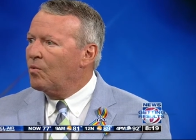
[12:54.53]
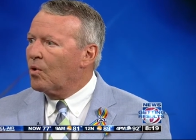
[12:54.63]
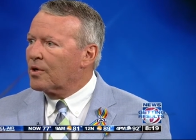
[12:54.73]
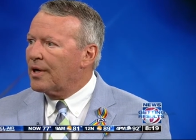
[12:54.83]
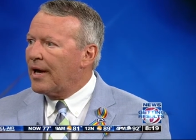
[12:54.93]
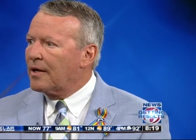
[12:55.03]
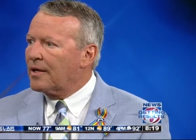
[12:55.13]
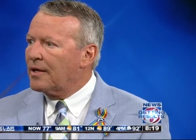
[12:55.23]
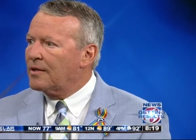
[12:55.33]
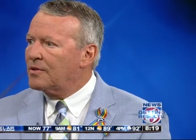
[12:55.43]
working out
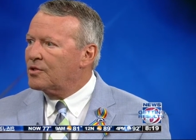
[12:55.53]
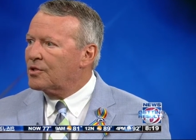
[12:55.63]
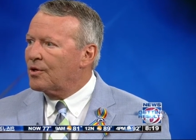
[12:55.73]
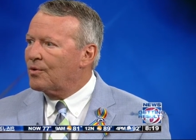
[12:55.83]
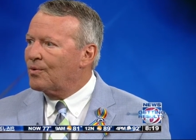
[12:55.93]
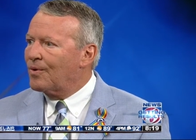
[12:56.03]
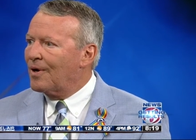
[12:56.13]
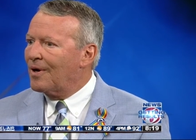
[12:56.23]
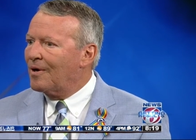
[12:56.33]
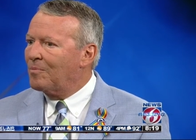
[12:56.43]
again. So,
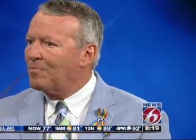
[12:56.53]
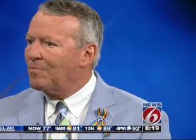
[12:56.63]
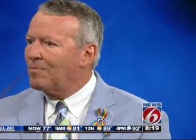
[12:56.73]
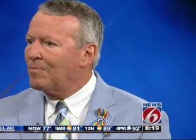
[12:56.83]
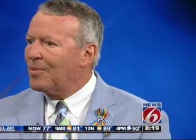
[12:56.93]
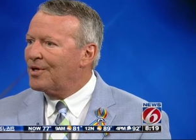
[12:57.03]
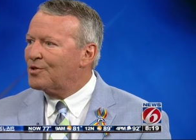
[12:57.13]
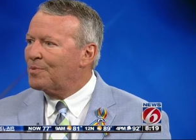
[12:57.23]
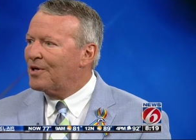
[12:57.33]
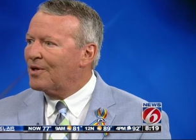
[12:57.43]
um, but
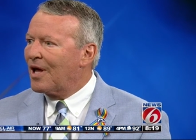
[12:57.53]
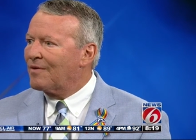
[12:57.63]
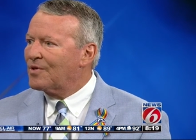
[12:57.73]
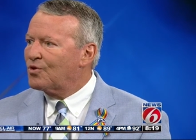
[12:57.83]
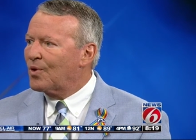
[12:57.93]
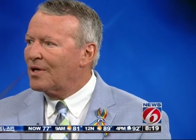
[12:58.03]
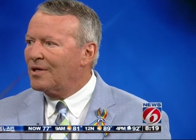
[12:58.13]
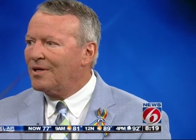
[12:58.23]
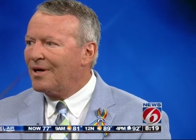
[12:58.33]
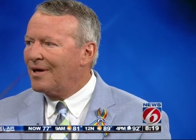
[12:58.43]
it's been a lot of
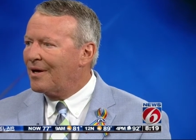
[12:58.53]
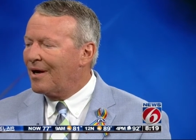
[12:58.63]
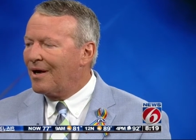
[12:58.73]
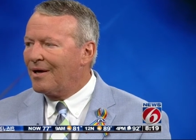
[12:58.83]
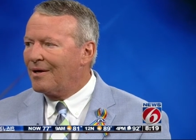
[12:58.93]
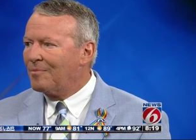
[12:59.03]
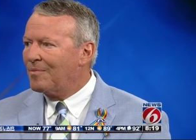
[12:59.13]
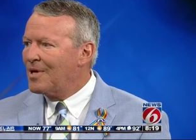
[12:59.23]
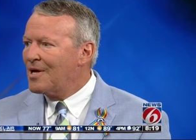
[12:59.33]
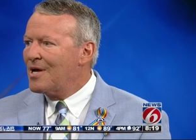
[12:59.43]
adrenaline and I am